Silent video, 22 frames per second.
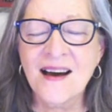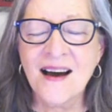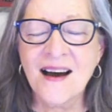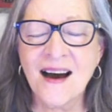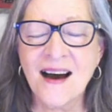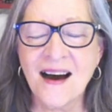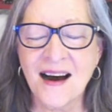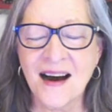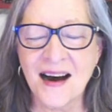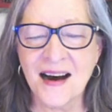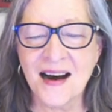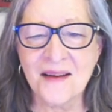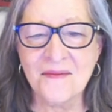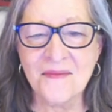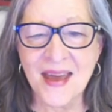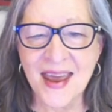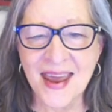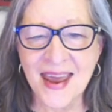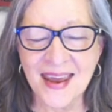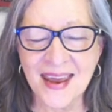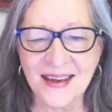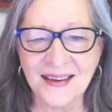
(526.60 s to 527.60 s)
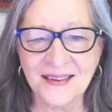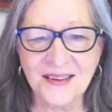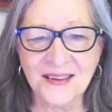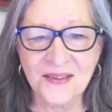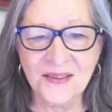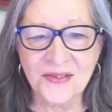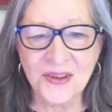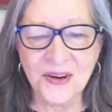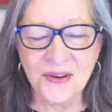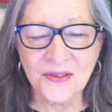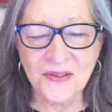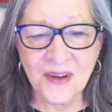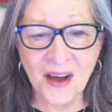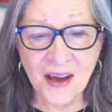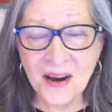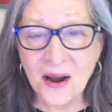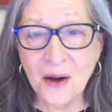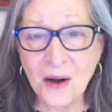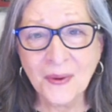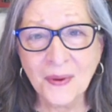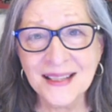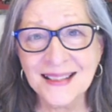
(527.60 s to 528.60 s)
um, and they're not
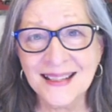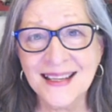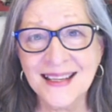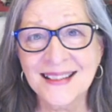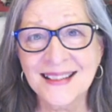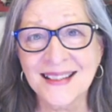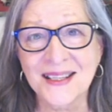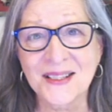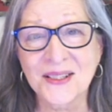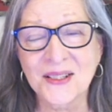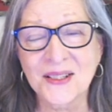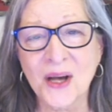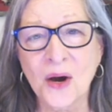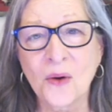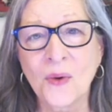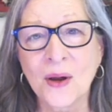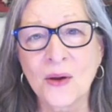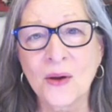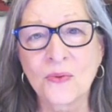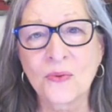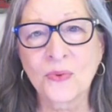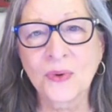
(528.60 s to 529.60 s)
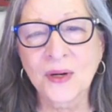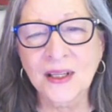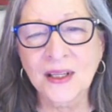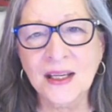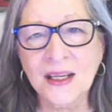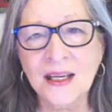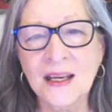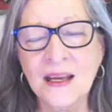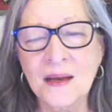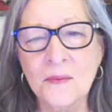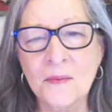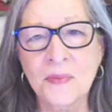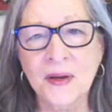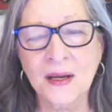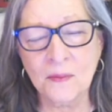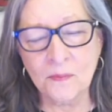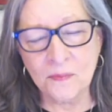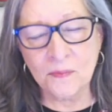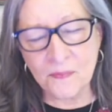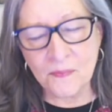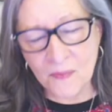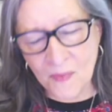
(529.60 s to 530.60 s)
always easy. So we really, but
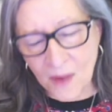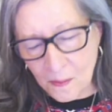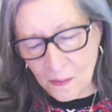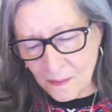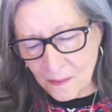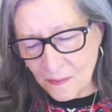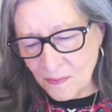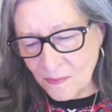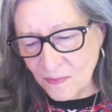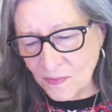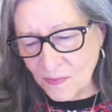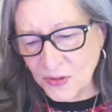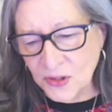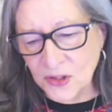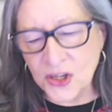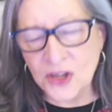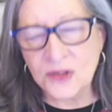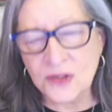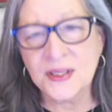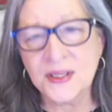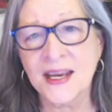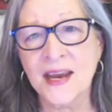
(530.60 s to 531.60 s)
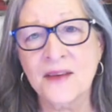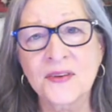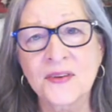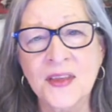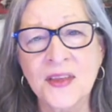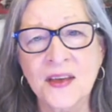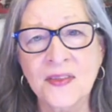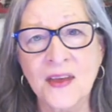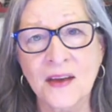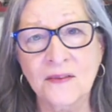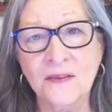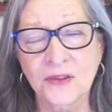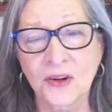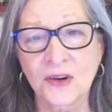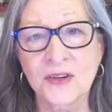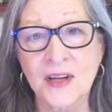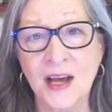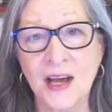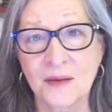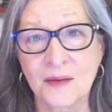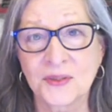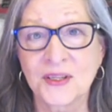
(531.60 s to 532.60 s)
using everything they've learned
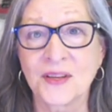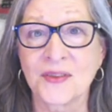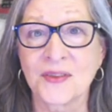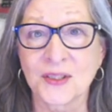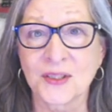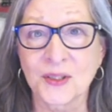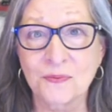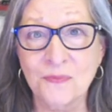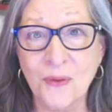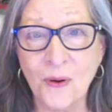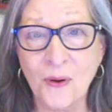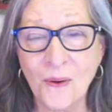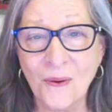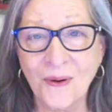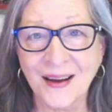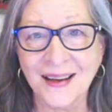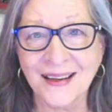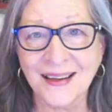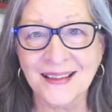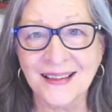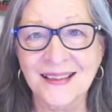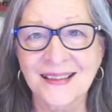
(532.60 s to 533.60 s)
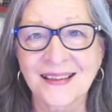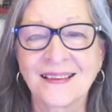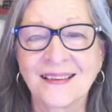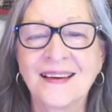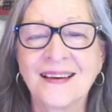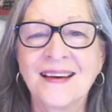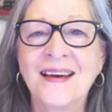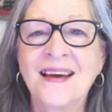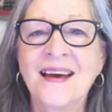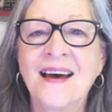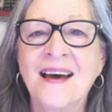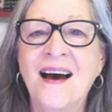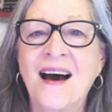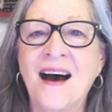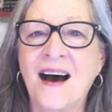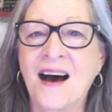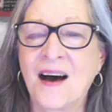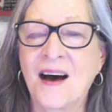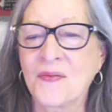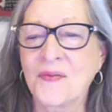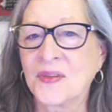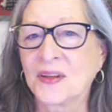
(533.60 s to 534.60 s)
up to this point,
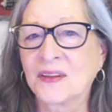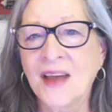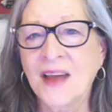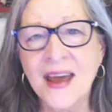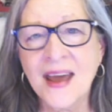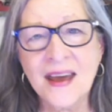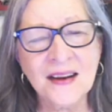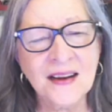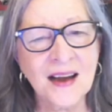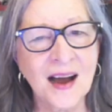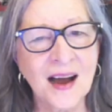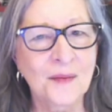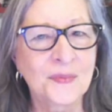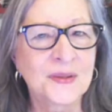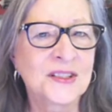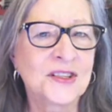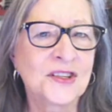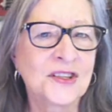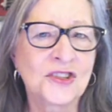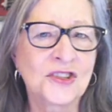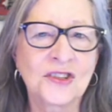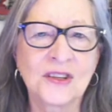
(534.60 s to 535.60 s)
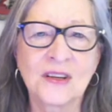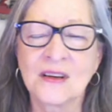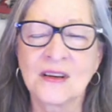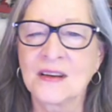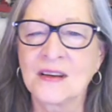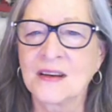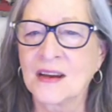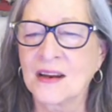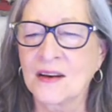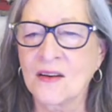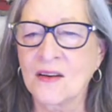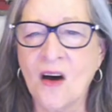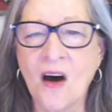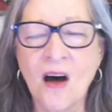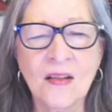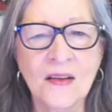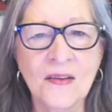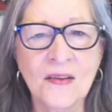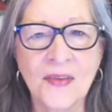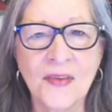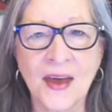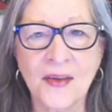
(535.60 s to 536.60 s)
uh, the layout and composition and all
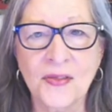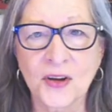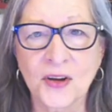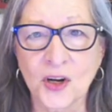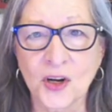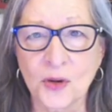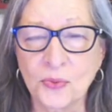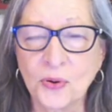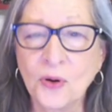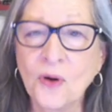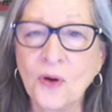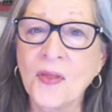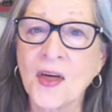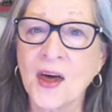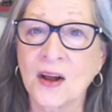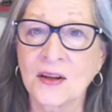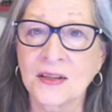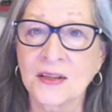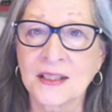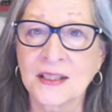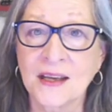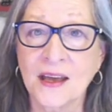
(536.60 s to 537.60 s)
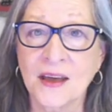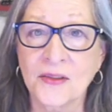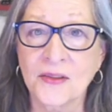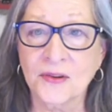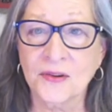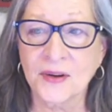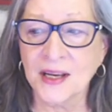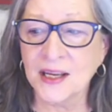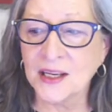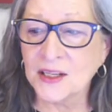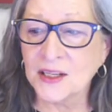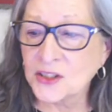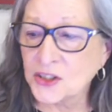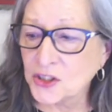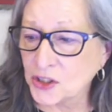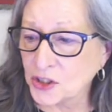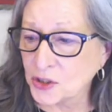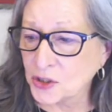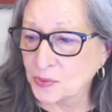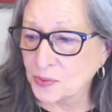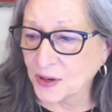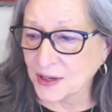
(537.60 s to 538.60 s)
of that, they're going to pull that all together
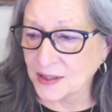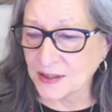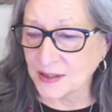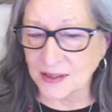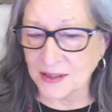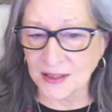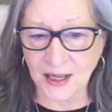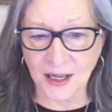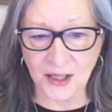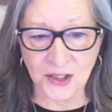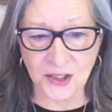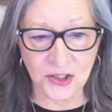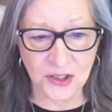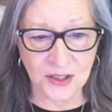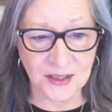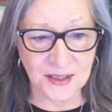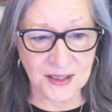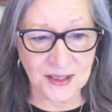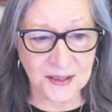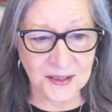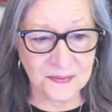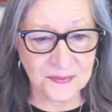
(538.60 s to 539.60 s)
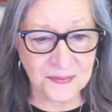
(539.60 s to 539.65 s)
into presentations.